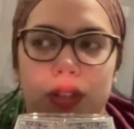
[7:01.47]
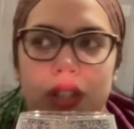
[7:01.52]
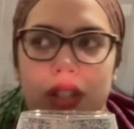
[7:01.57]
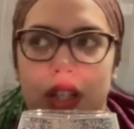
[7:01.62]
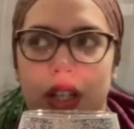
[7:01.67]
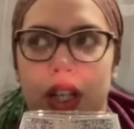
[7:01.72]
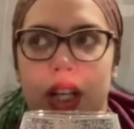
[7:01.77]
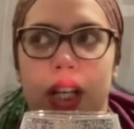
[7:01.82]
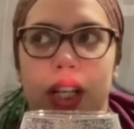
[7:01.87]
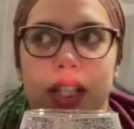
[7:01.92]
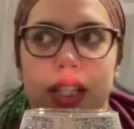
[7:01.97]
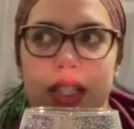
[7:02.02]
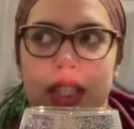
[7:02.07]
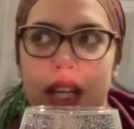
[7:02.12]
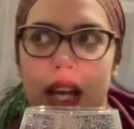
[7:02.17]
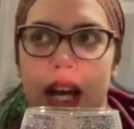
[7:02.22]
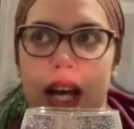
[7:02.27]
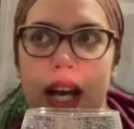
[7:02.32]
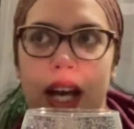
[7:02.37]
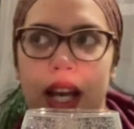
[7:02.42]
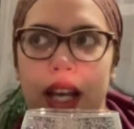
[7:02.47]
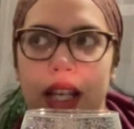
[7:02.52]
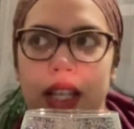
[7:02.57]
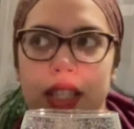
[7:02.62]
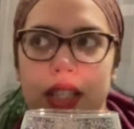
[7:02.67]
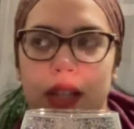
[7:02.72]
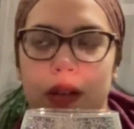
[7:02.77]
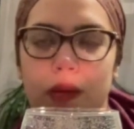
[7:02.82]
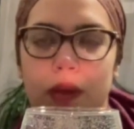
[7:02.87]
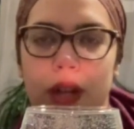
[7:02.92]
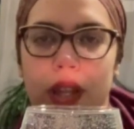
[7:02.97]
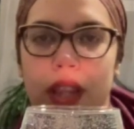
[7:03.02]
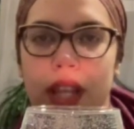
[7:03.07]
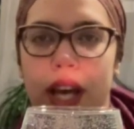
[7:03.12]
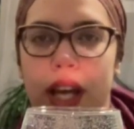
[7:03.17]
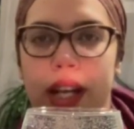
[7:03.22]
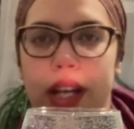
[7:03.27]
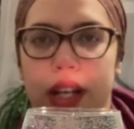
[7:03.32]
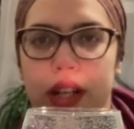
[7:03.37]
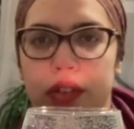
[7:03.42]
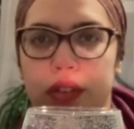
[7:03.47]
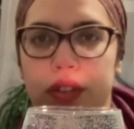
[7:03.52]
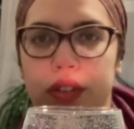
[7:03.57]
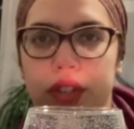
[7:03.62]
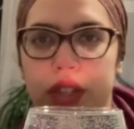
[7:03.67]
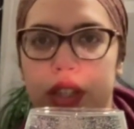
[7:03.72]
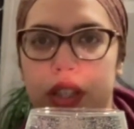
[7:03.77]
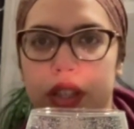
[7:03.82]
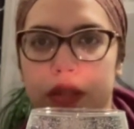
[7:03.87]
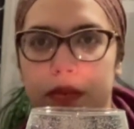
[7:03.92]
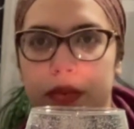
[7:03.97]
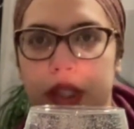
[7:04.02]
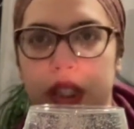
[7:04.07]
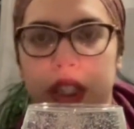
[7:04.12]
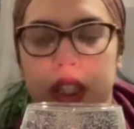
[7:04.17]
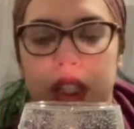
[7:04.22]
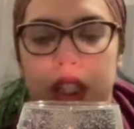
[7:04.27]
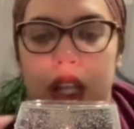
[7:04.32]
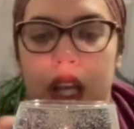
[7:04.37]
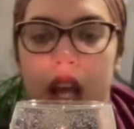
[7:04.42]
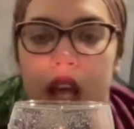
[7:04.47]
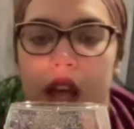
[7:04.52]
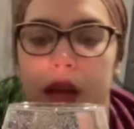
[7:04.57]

to cut ties with that energy completely.